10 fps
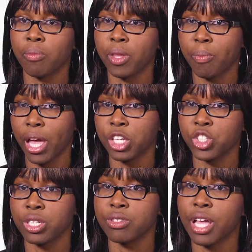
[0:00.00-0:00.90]
the
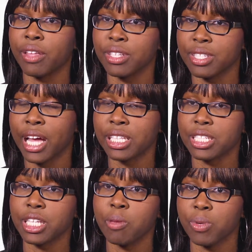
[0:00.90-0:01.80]
patients, and the
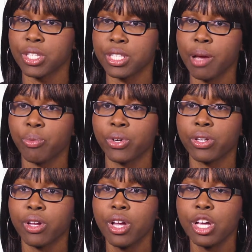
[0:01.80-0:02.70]
scientists keep us separate.